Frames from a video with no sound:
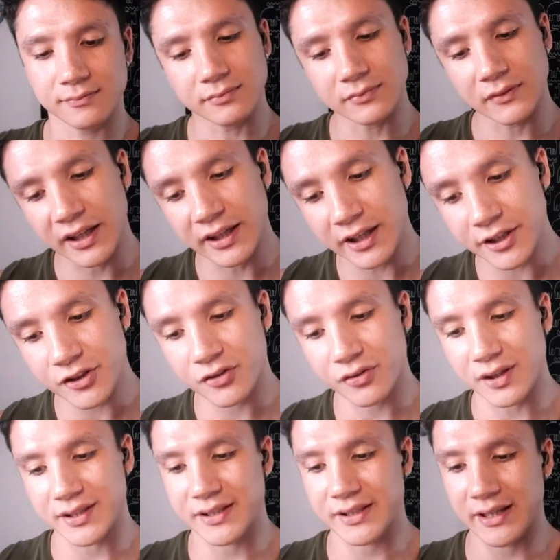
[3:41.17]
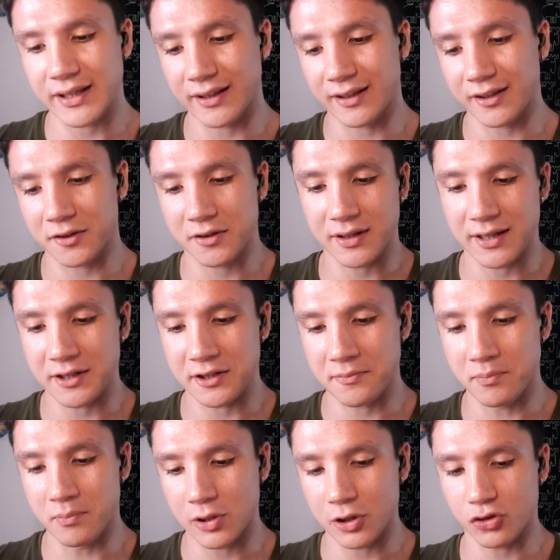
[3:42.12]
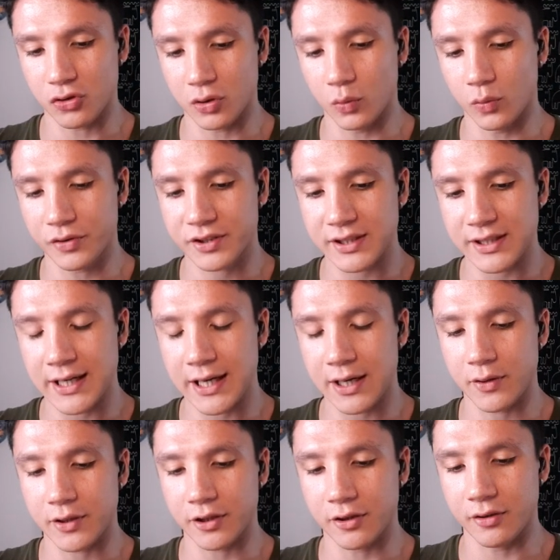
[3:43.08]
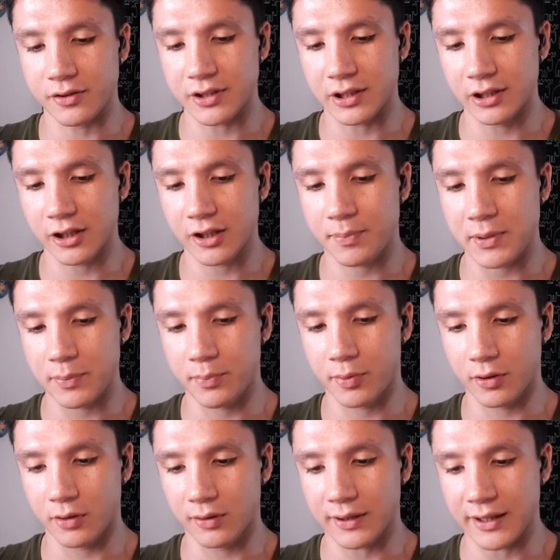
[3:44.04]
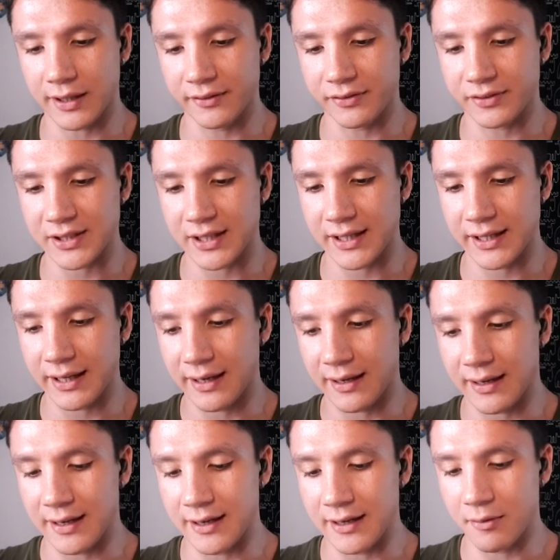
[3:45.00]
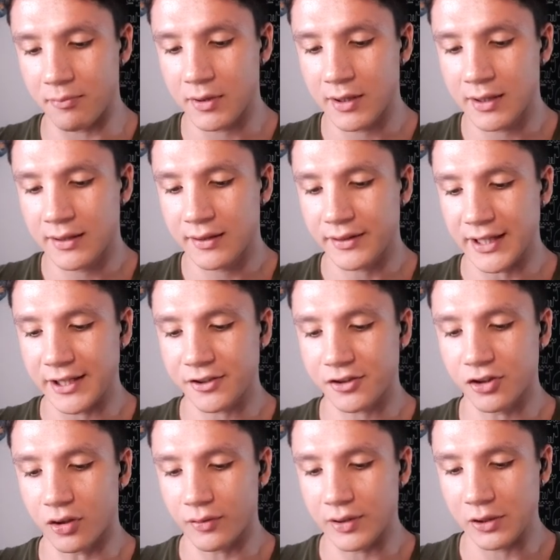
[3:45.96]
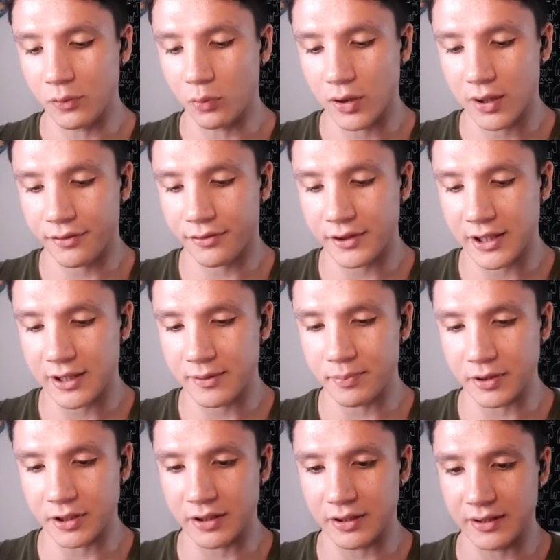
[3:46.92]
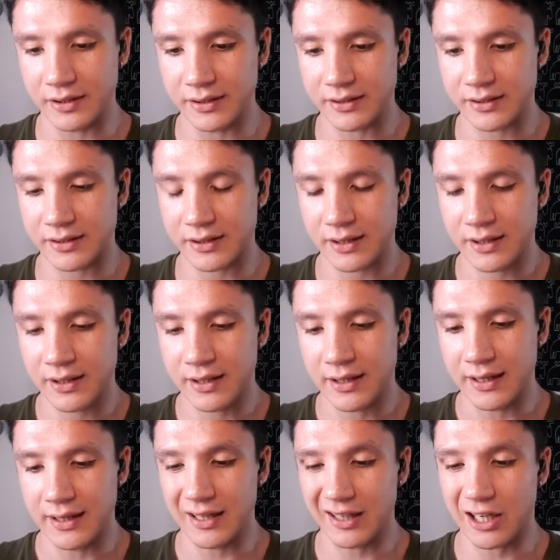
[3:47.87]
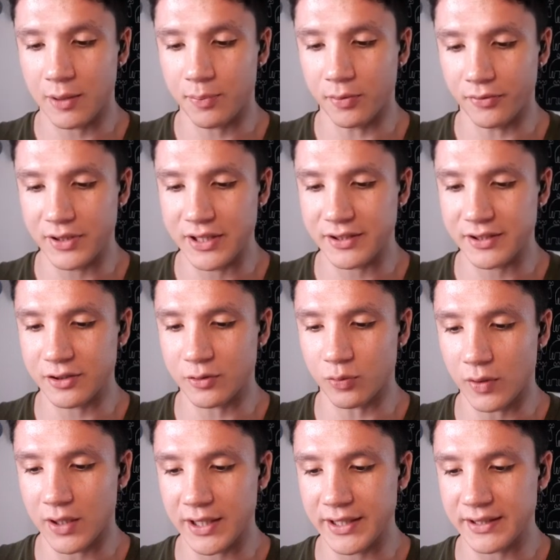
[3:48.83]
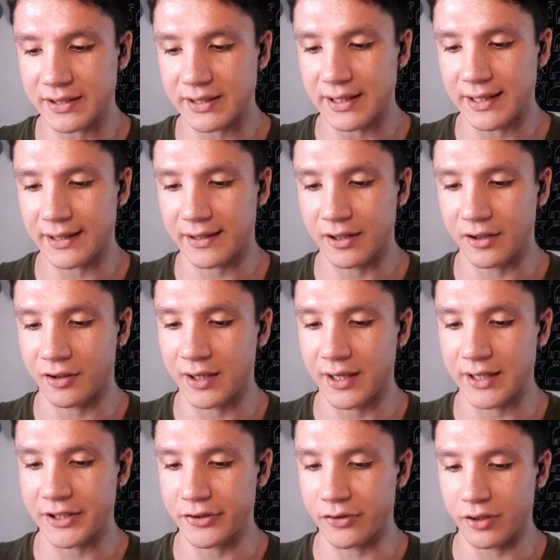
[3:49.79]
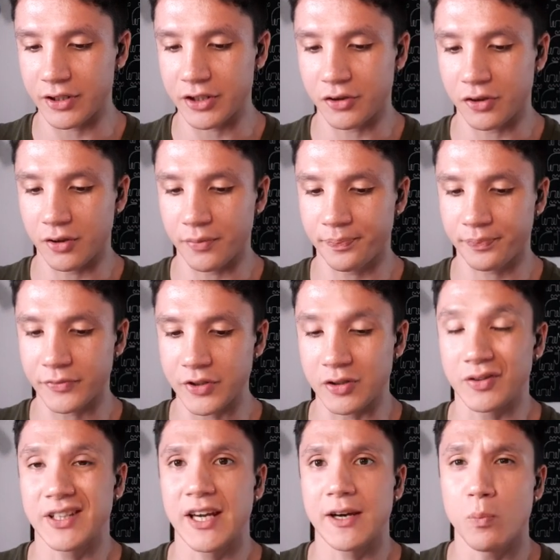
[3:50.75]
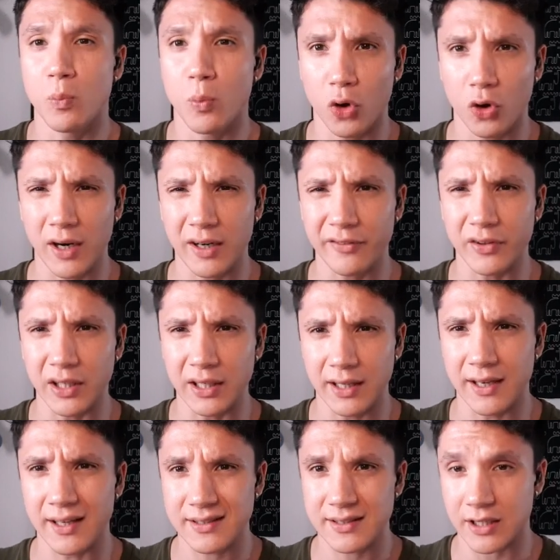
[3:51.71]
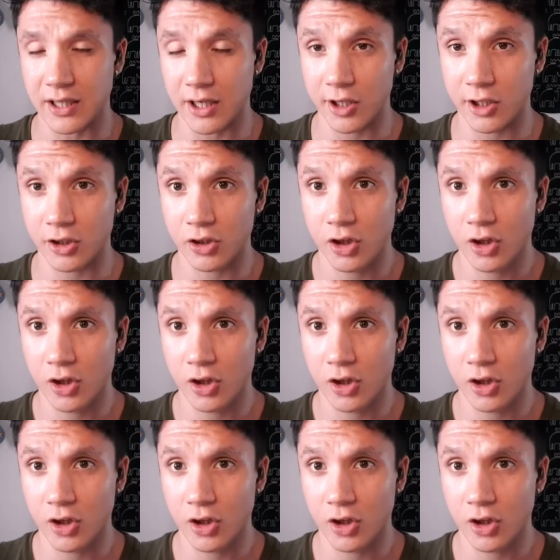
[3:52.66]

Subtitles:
an interesting module. We'll see how it goes. A lot of people kind of saying that it's not really worth it because a couple reasons. One, it's like, okay, you get more out of a last stand